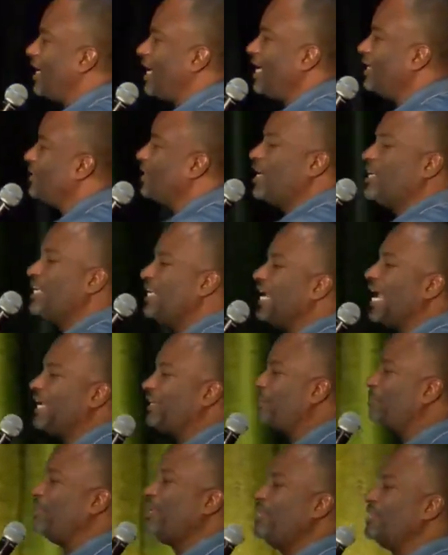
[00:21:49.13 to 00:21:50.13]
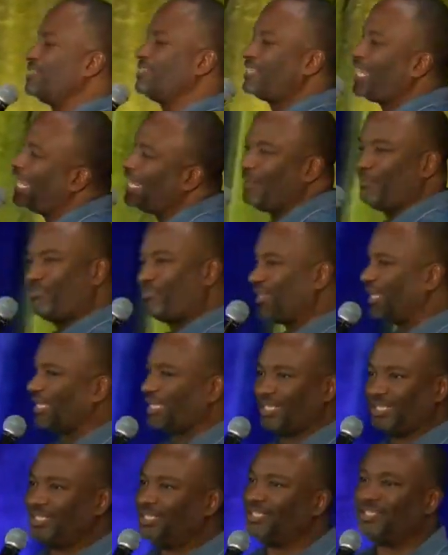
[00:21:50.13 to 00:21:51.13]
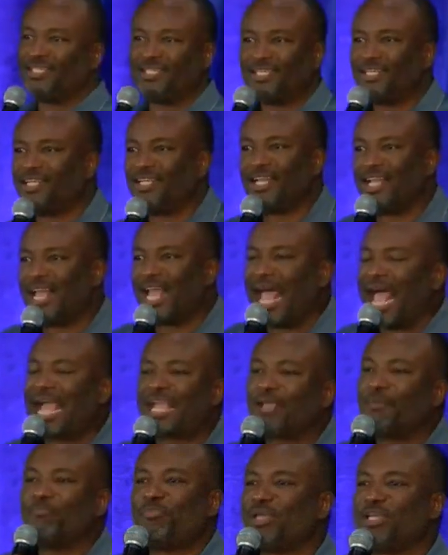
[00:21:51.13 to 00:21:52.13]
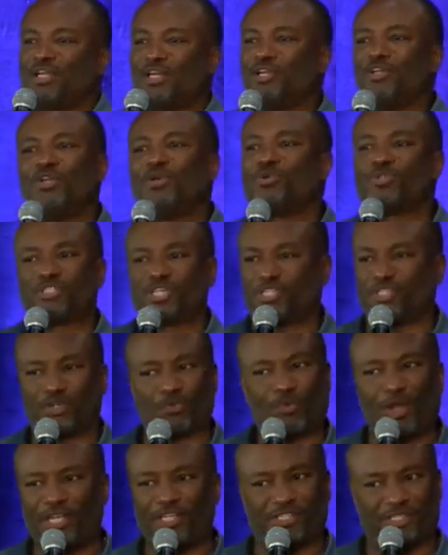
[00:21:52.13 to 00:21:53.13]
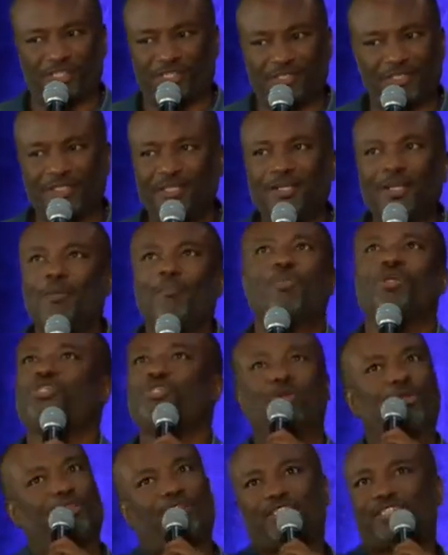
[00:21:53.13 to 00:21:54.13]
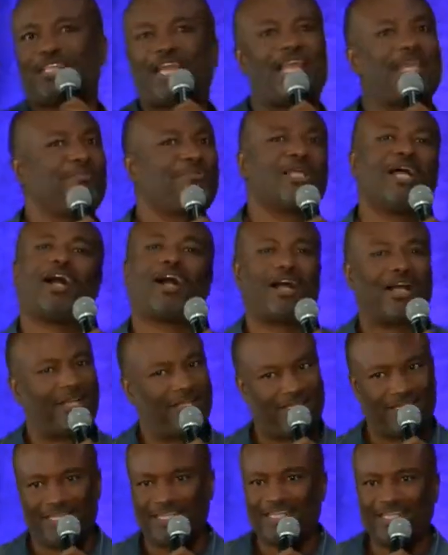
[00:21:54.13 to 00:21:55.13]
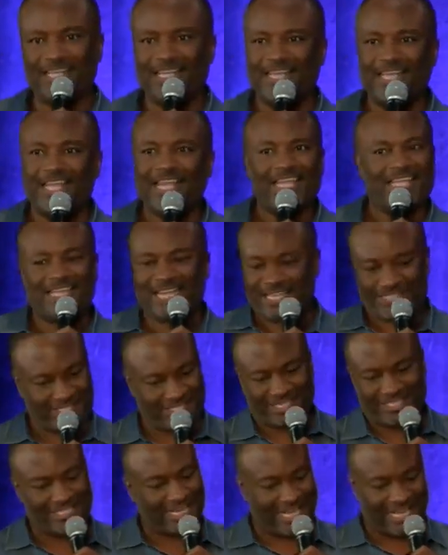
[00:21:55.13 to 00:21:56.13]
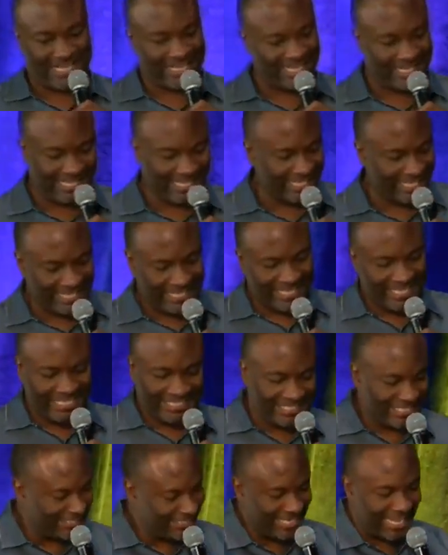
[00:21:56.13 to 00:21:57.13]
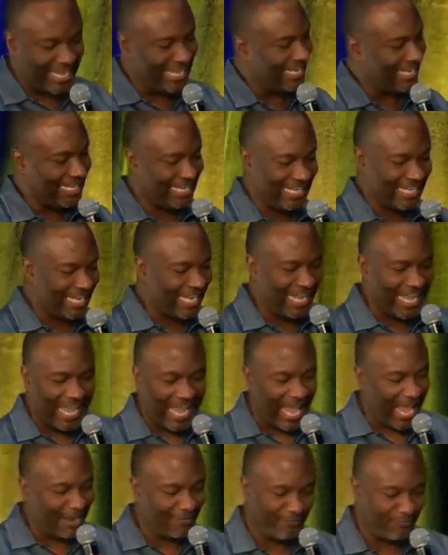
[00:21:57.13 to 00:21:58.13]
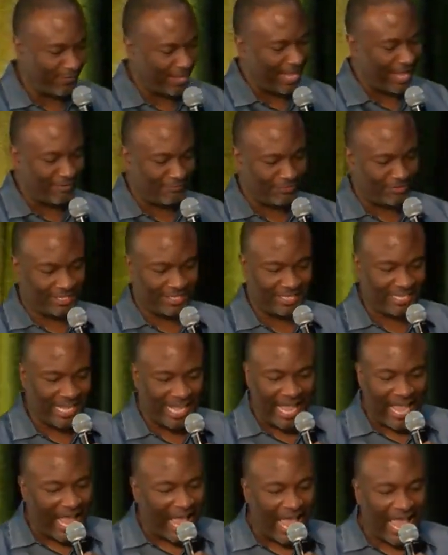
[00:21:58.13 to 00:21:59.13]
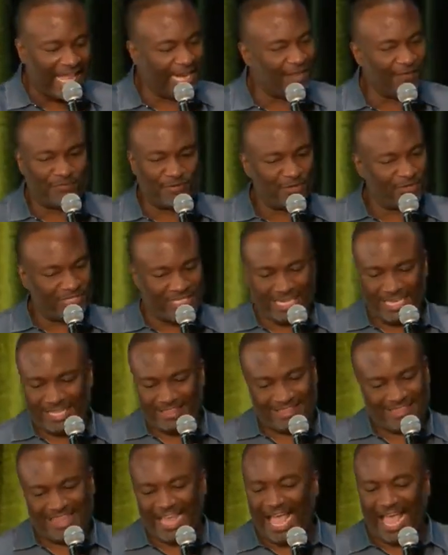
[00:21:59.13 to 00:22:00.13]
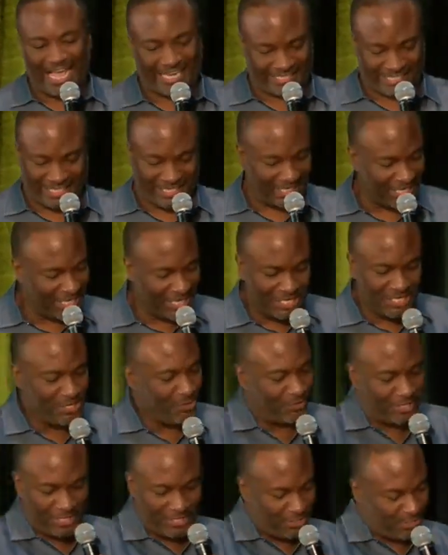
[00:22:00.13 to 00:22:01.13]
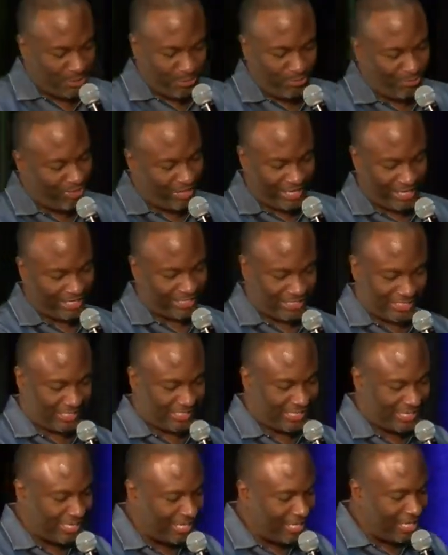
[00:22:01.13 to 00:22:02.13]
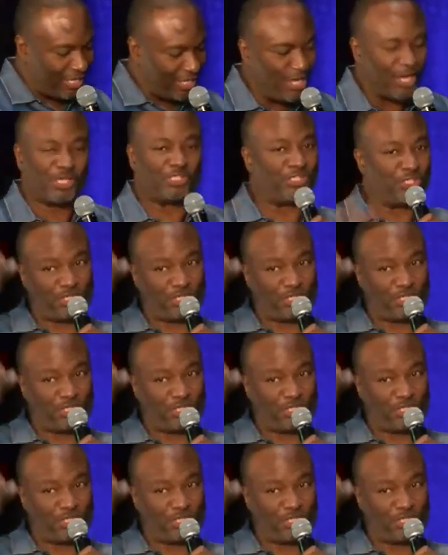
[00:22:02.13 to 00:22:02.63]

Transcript: It doesn't even have to be the same thing. I can be in a new situation, but you're the same God. Yesterday, today, and forever. And if you did that, you can do this because